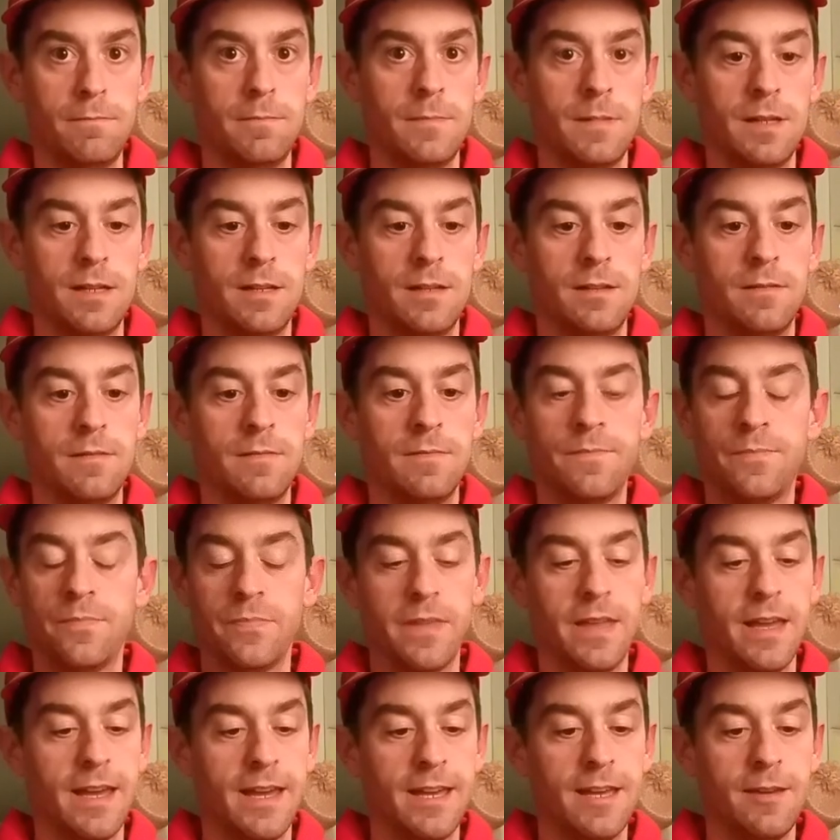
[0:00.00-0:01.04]
and
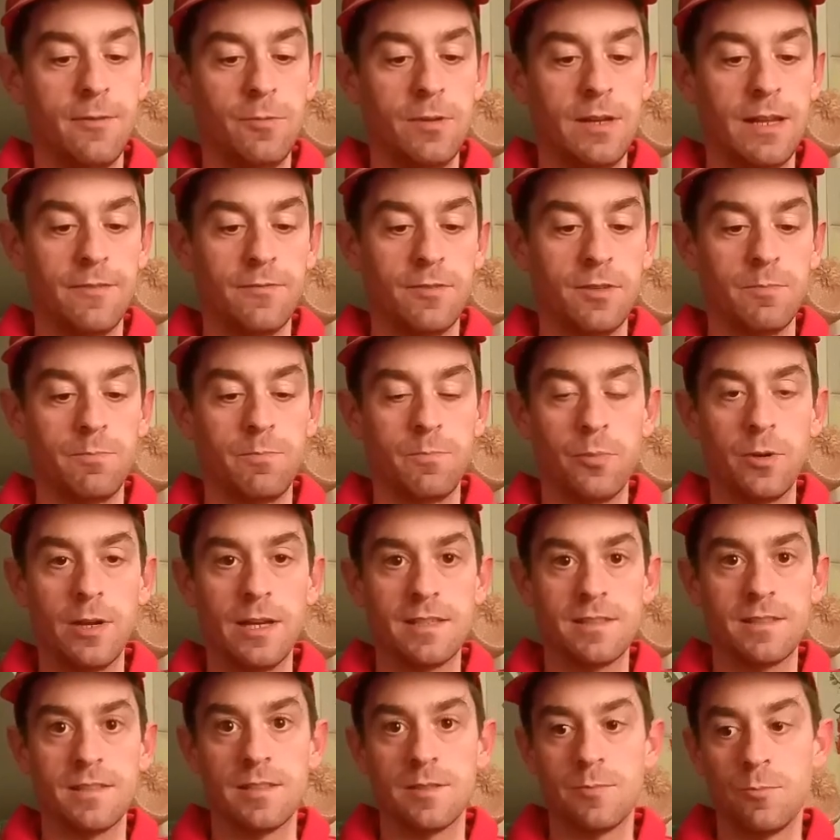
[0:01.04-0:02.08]
I would have to
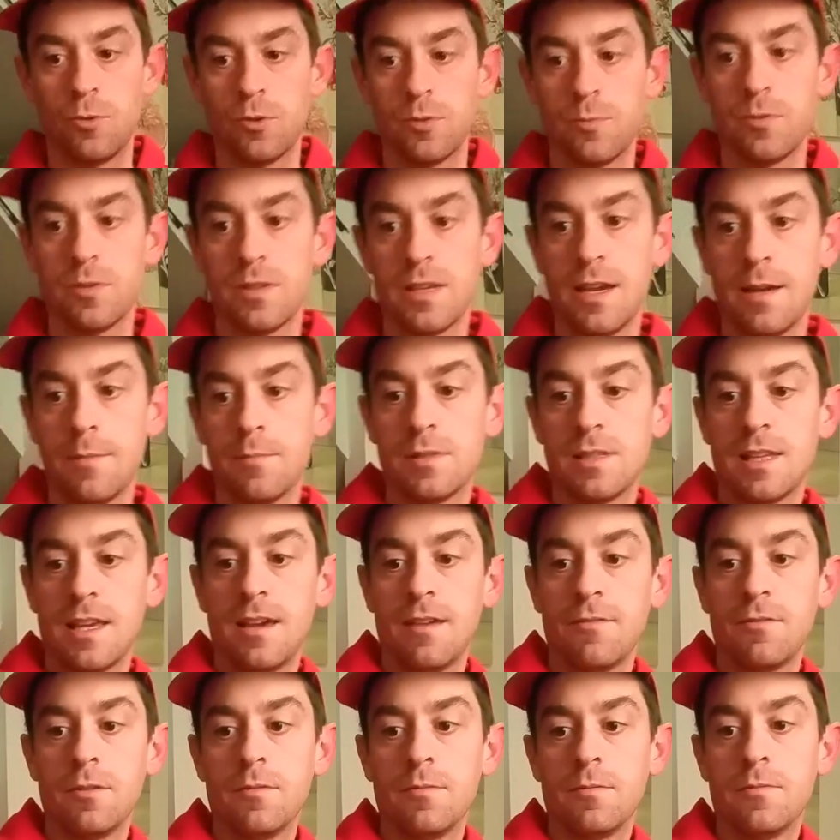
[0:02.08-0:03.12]
press this multiple times to
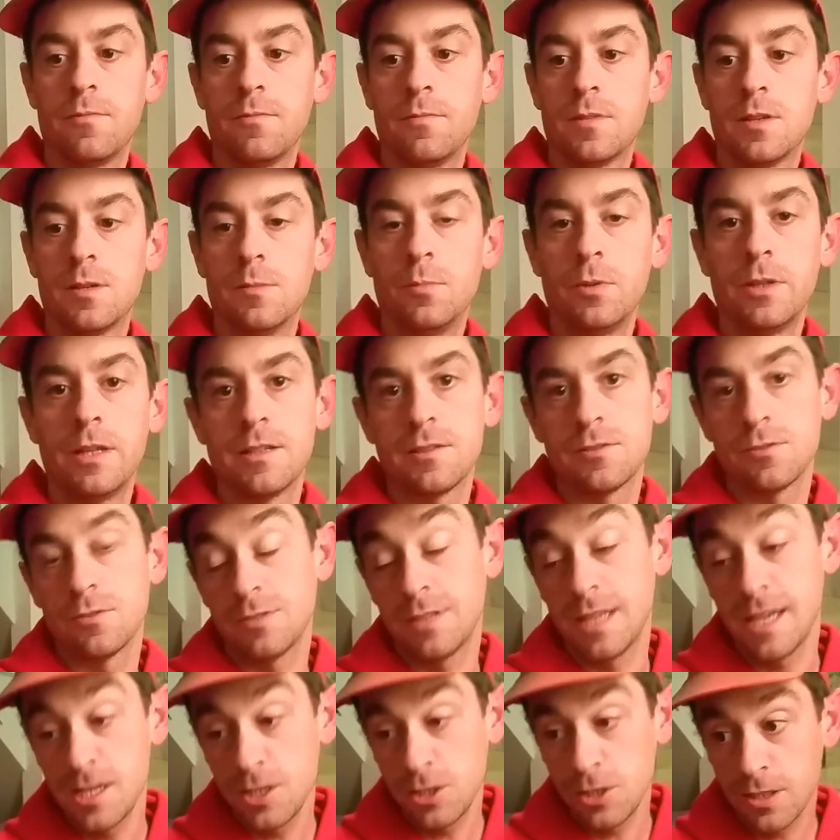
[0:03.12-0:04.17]
have it complete its
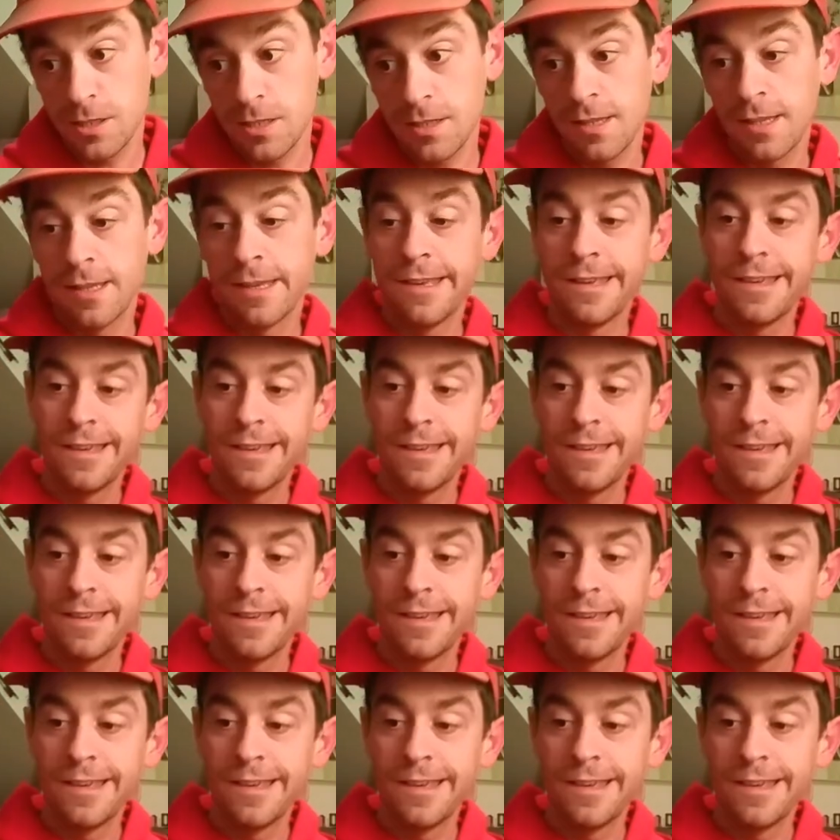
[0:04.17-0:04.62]
rotation.